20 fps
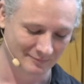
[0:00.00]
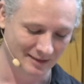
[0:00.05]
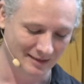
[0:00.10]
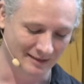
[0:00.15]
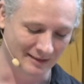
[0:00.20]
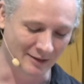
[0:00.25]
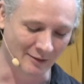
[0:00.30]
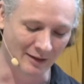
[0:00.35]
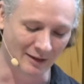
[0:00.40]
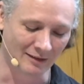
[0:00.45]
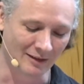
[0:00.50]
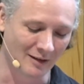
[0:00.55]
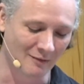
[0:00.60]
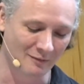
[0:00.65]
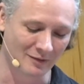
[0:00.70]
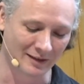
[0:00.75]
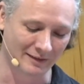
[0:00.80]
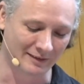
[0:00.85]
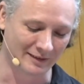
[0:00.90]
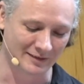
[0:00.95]
Now, I
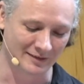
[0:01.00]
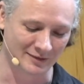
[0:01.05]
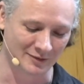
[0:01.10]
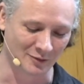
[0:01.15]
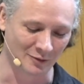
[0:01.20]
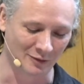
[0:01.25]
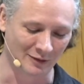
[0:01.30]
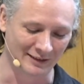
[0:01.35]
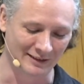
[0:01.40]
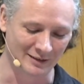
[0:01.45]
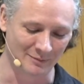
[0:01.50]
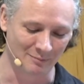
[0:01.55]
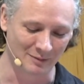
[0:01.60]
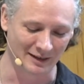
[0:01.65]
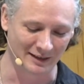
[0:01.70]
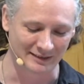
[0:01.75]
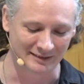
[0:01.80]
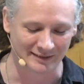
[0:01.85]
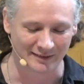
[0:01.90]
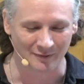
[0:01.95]
love that this story
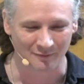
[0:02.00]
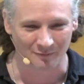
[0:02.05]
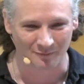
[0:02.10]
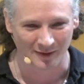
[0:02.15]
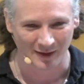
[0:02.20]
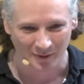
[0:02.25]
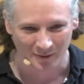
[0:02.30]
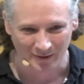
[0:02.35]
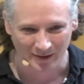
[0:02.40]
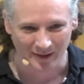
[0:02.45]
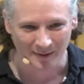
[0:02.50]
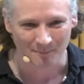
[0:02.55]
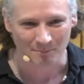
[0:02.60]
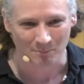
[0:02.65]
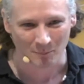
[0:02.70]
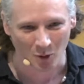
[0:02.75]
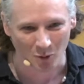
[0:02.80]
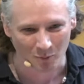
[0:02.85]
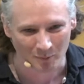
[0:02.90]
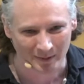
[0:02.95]
depicts the very
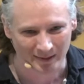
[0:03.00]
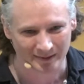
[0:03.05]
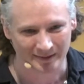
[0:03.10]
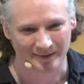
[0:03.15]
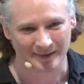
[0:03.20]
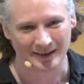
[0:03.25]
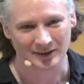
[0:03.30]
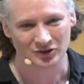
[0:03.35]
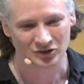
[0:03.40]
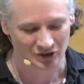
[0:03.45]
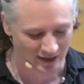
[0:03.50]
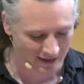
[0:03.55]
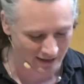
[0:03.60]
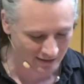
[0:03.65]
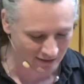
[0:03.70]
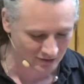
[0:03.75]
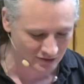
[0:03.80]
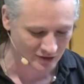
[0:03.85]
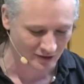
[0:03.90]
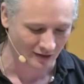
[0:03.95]
moment that
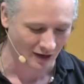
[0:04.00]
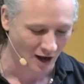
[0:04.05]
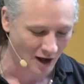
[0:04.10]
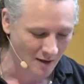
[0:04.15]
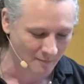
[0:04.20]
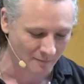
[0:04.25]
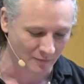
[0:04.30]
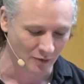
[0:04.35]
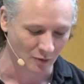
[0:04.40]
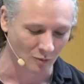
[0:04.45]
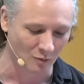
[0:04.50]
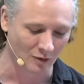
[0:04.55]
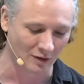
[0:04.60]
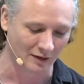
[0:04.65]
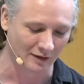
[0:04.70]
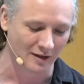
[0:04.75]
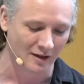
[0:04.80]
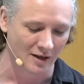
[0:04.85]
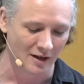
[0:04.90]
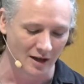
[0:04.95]
Channing took up the
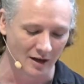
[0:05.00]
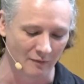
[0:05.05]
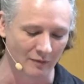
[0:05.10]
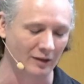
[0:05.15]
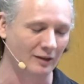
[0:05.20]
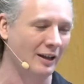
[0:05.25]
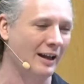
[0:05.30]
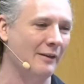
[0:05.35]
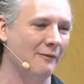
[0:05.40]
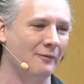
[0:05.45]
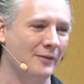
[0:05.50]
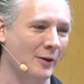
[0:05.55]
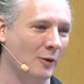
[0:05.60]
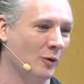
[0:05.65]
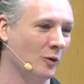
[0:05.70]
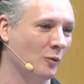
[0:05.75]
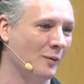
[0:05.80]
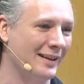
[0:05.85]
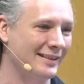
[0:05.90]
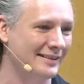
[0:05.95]
work of a life that
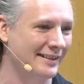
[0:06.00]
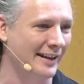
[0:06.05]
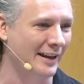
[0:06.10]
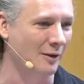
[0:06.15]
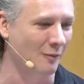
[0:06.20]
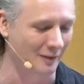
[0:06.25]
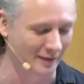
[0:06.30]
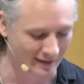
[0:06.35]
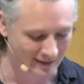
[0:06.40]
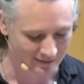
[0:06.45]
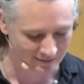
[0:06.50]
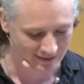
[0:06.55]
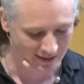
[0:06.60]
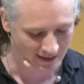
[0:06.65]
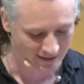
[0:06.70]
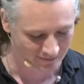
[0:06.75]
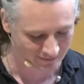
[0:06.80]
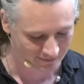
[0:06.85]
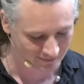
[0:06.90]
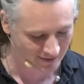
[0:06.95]
would resonate with his
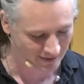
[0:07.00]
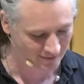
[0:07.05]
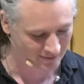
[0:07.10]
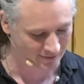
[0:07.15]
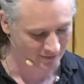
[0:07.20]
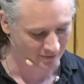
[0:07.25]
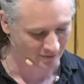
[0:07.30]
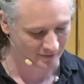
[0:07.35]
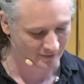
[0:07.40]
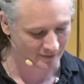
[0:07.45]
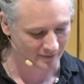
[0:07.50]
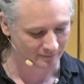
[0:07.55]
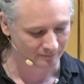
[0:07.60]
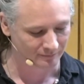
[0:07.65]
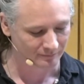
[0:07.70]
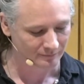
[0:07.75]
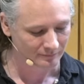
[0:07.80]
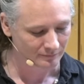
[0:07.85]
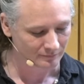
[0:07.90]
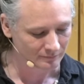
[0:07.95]
ancestors,
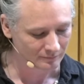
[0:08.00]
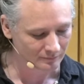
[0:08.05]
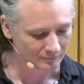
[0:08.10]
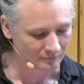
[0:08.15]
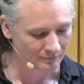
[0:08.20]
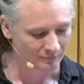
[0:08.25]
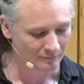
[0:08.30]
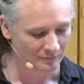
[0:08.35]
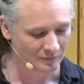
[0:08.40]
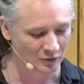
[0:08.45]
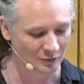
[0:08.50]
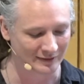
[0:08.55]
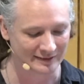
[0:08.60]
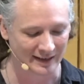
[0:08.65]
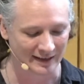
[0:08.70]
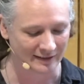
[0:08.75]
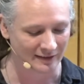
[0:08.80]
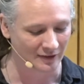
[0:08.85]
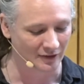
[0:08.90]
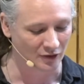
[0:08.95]
to
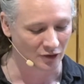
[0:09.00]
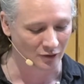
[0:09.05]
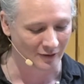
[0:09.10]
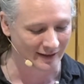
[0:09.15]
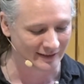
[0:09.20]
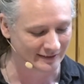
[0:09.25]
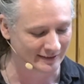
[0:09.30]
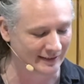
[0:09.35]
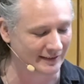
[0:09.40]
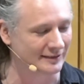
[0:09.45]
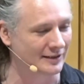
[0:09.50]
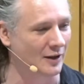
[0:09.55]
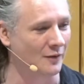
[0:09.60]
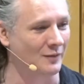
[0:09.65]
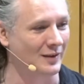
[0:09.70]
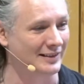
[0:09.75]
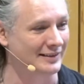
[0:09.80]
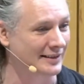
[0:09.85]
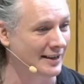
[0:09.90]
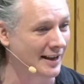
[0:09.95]
attend to the crises of
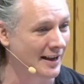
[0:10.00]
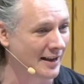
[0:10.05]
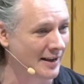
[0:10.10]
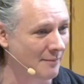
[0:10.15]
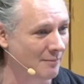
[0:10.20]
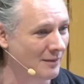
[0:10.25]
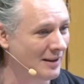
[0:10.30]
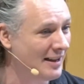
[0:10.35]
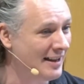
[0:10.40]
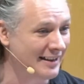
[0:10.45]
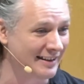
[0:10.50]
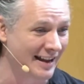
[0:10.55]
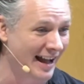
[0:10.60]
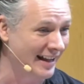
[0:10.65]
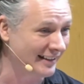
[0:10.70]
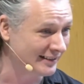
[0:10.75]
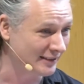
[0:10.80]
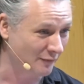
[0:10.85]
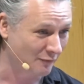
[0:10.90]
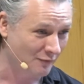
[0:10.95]
his time,
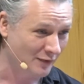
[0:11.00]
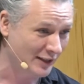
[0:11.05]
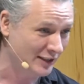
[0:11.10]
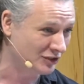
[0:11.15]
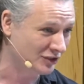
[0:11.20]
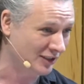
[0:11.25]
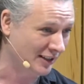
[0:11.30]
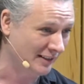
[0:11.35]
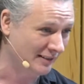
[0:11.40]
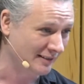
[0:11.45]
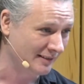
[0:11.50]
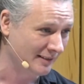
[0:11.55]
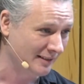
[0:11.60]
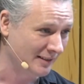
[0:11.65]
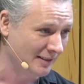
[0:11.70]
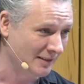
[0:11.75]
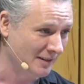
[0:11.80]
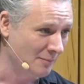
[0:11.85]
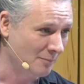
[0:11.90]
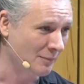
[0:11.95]
not to finish it,
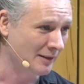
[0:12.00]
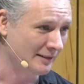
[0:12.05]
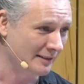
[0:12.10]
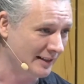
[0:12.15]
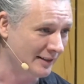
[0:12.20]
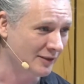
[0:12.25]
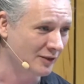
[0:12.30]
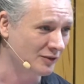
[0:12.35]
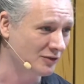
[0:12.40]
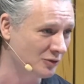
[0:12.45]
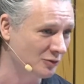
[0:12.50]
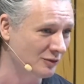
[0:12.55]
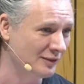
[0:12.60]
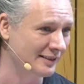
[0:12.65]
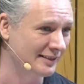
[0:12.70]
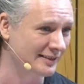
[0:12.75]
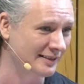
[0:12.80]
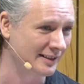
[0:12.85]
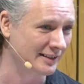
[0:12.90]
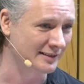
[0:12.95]
but neither to
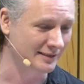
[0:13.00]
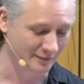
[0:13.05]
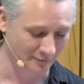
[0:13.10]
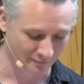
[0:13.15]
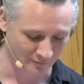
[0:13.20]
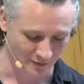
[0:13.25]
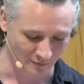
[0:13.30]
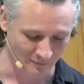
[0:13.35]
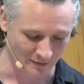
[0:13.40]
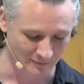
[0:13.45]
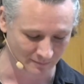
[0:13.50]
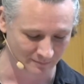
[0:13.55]
desist from it.